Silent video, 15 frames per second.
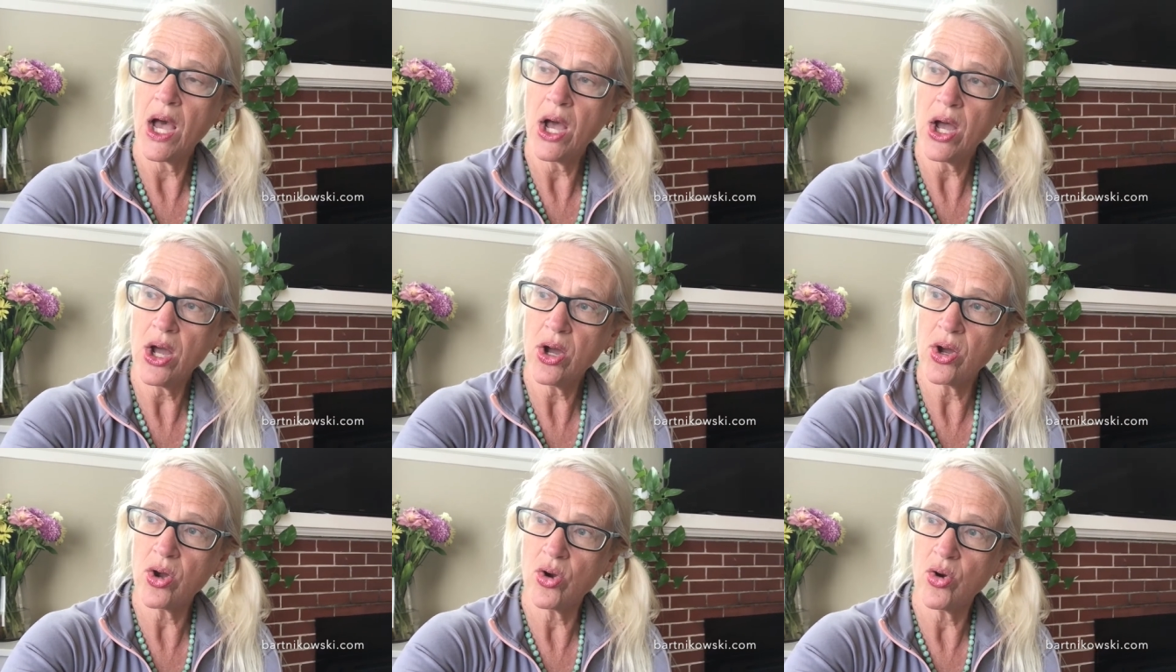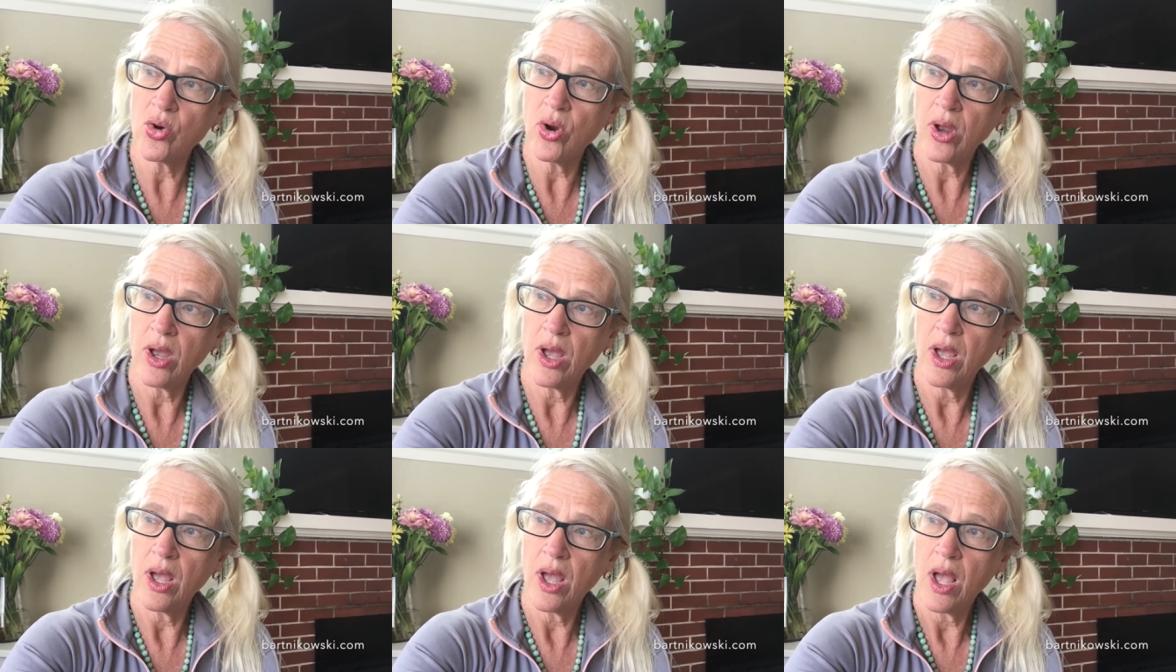oh,
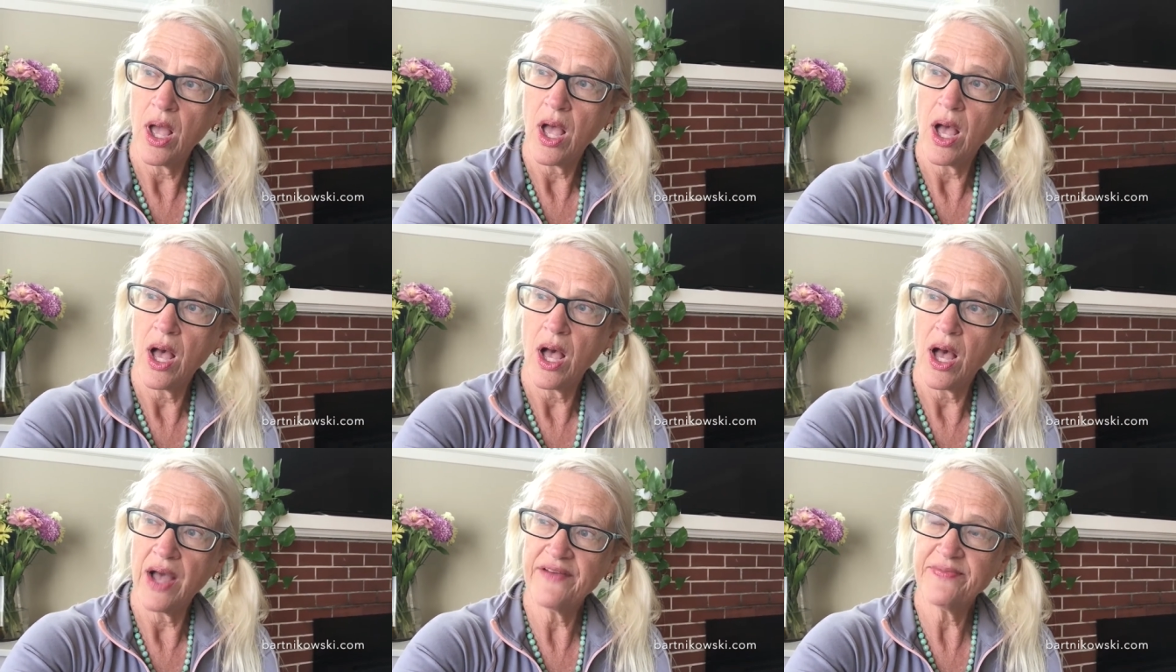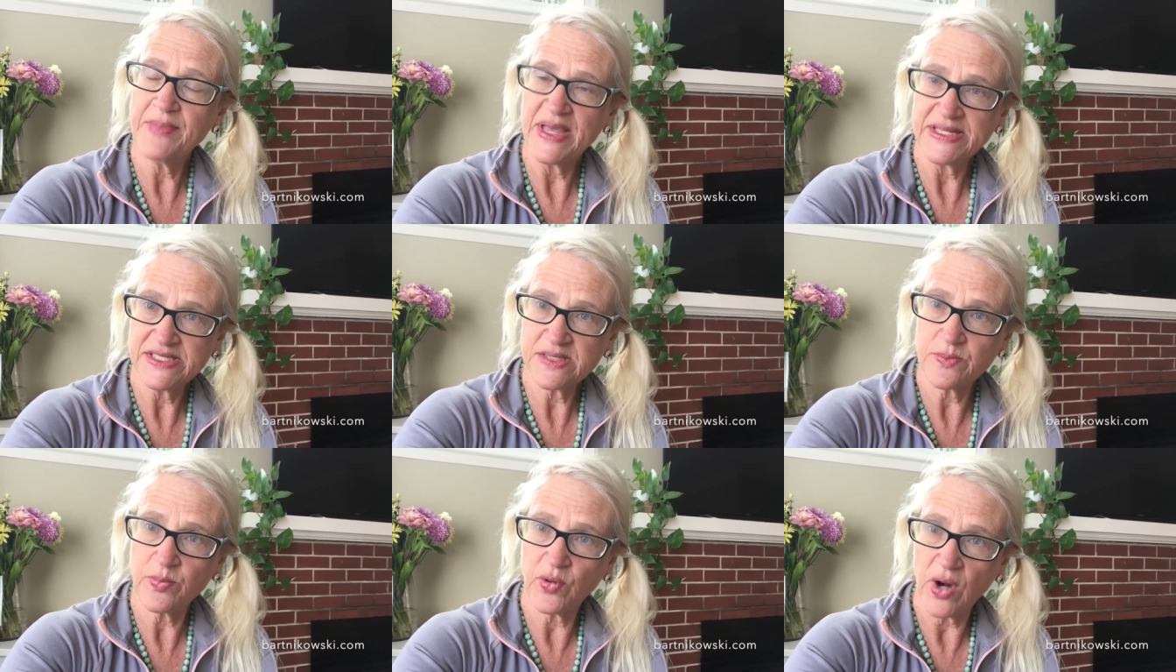I've made some